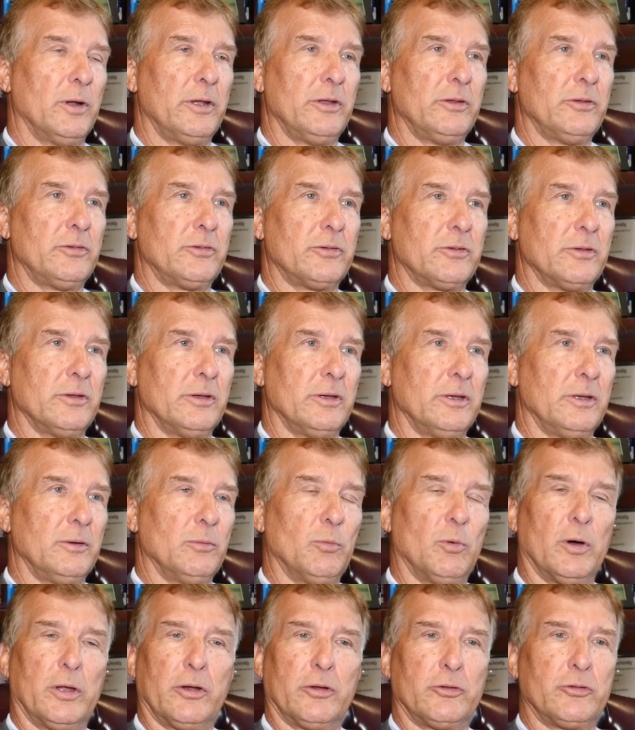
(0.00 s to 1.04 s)
is the
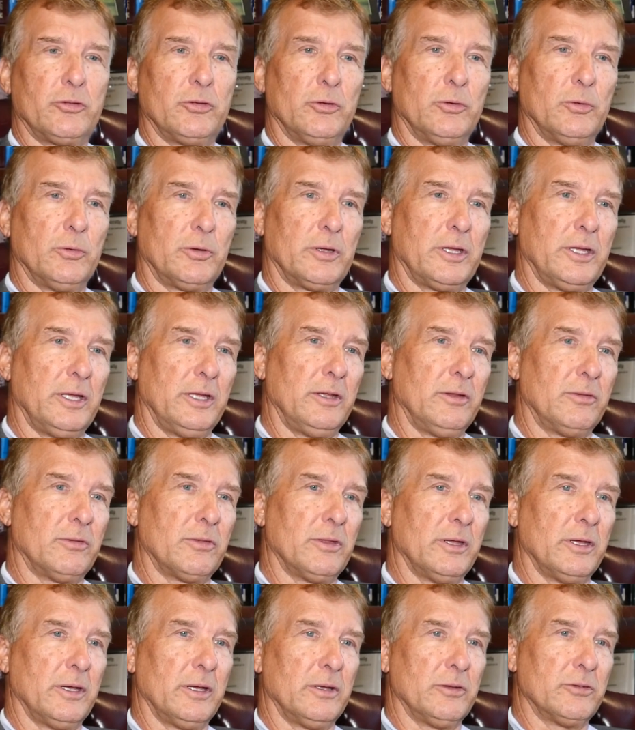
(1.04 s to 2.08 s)
one or two key
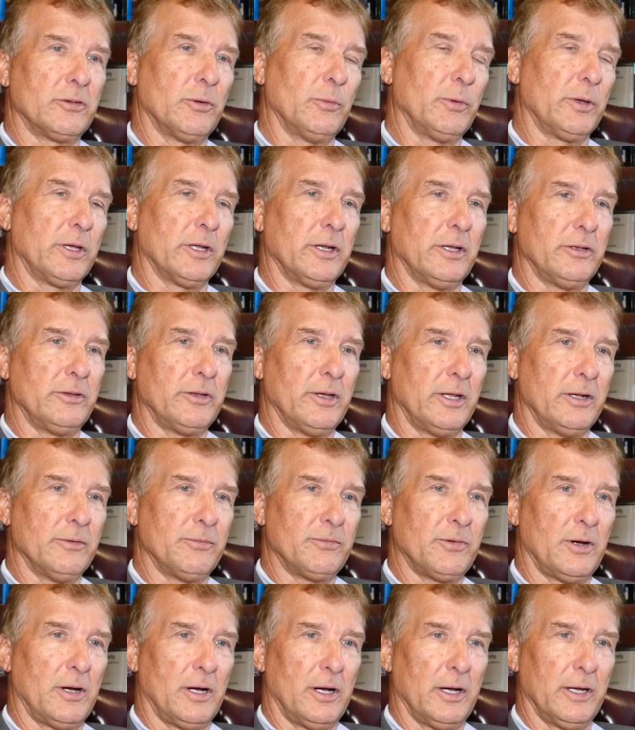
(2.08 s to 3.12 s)
things that we could
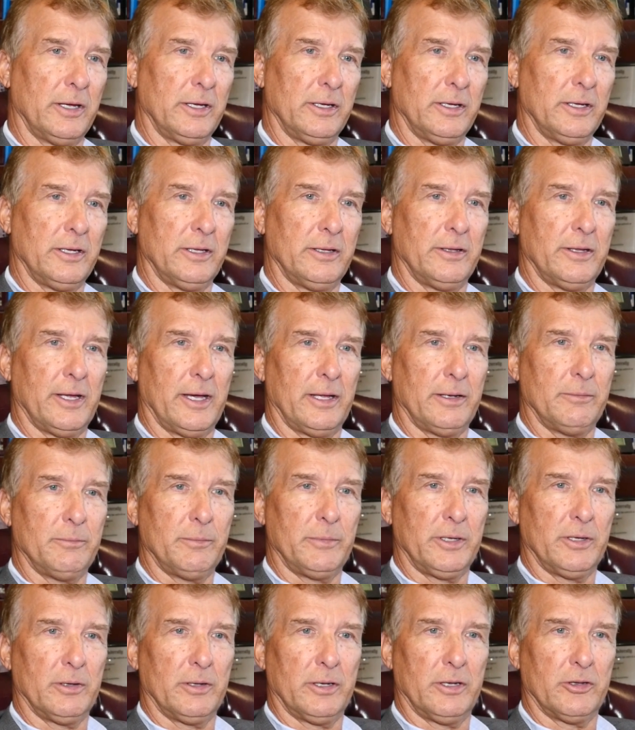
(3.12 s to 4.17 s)
identify in that
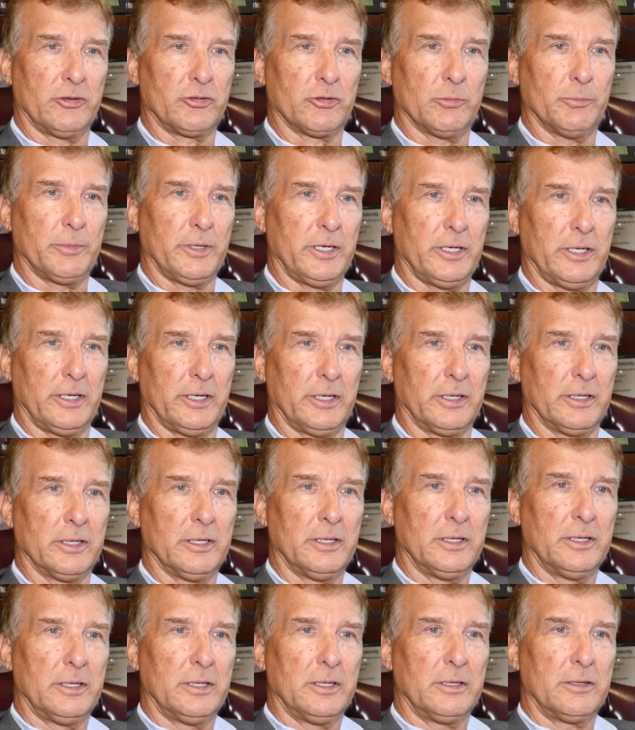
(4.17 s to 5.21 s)
initial meeting
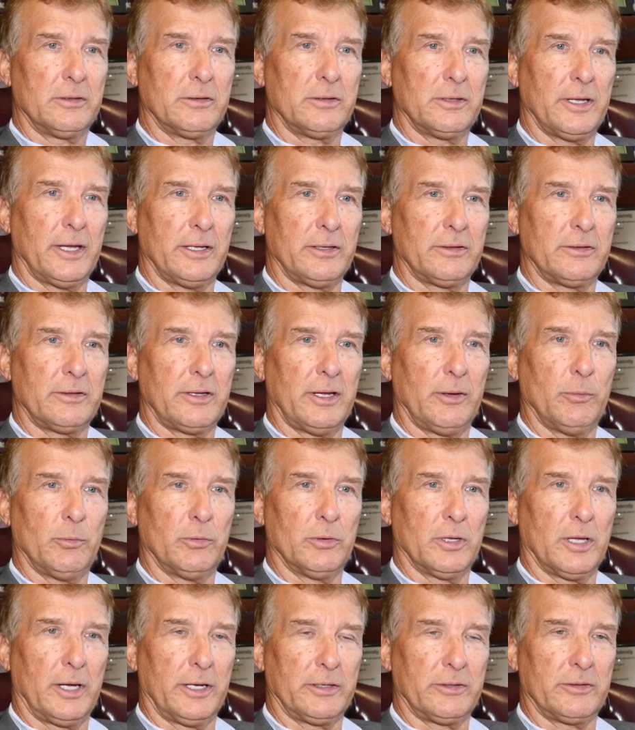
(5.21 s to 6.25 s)
that they
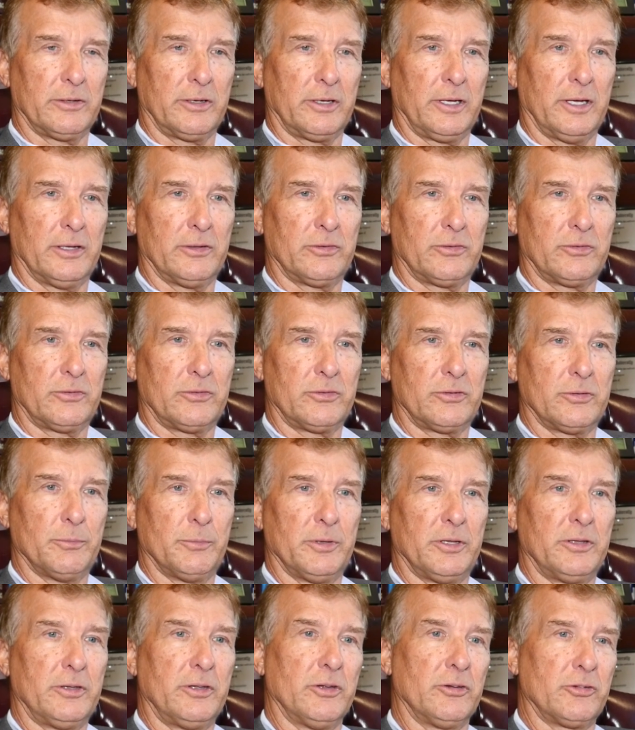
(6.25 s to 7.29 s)
would like to get
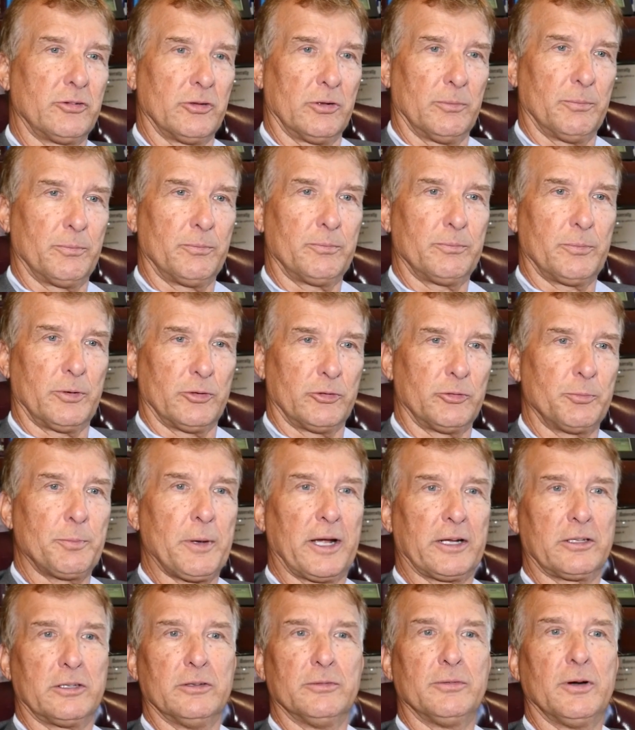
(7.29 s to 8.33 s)
some additional
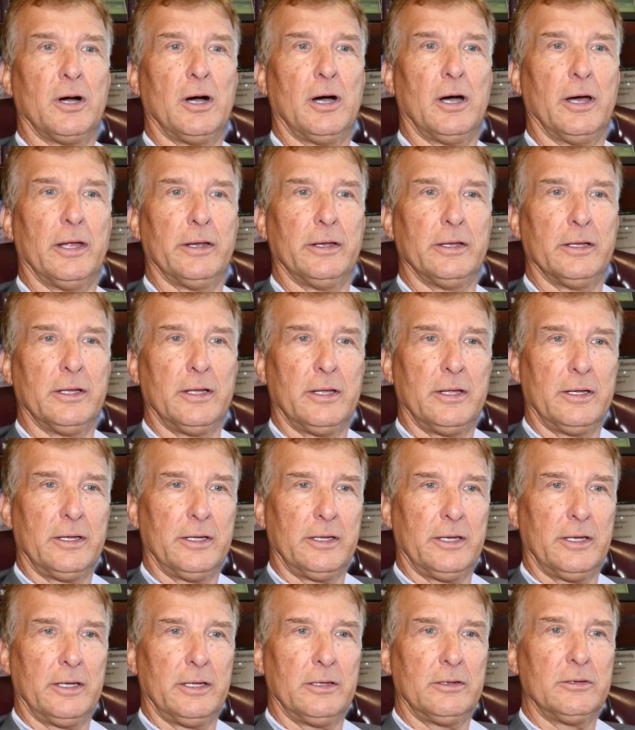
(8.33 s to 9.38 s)
perspective on,
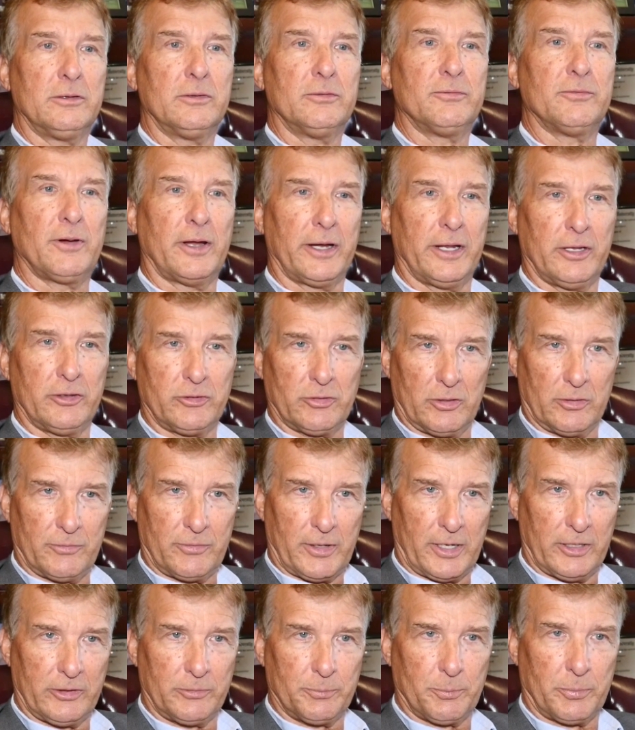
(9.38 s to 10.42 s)
financial
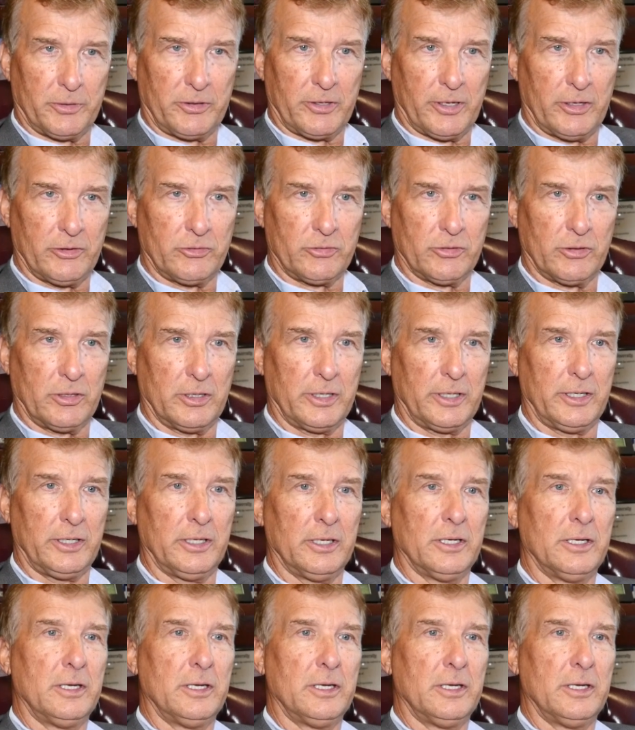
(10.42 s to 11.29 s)
advice potentially,